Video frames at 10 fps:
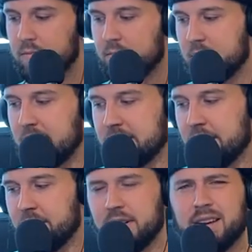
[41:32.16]
And I can tell
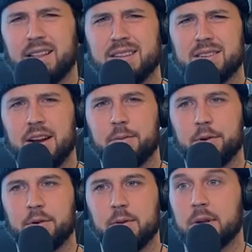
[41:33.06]
they're like, that's kind of
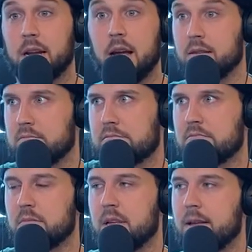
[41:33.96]
rude. I'm like,
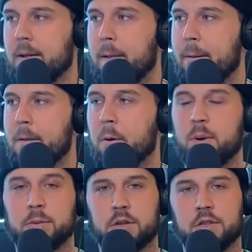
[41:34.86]
or
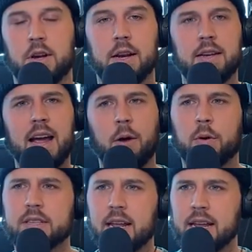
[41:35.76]
people start talking, yeah,
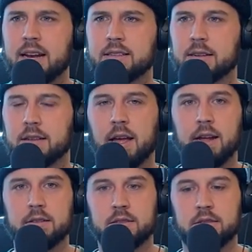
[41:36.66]
where's that again? It's like,
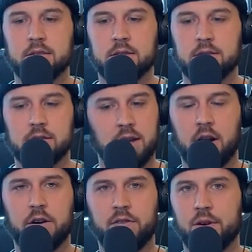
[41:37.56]
it's on
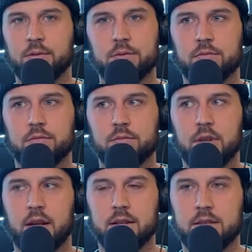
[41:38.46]
our phone.
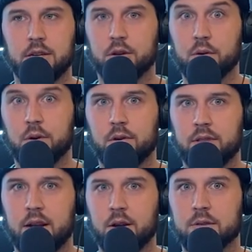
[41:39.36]
It's in Google
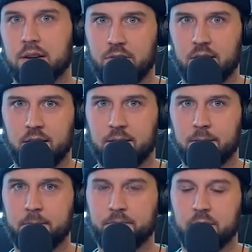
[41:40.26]
that knows everything.
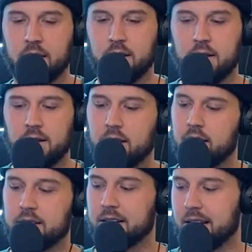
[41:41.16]

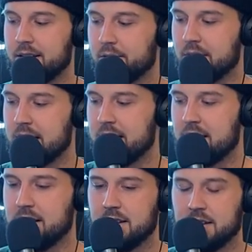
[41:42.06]
Like, I don't.
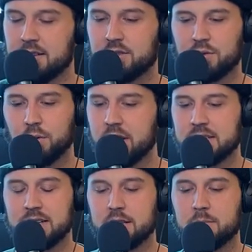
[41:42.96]
School these
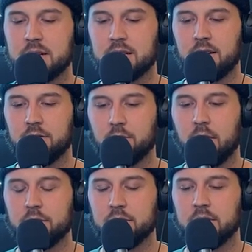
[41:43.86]
days has to be tough. Why
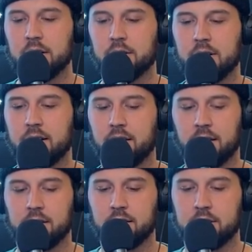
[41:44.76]
would you need to learn
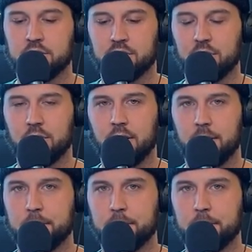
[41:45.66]
anything? I just Google it.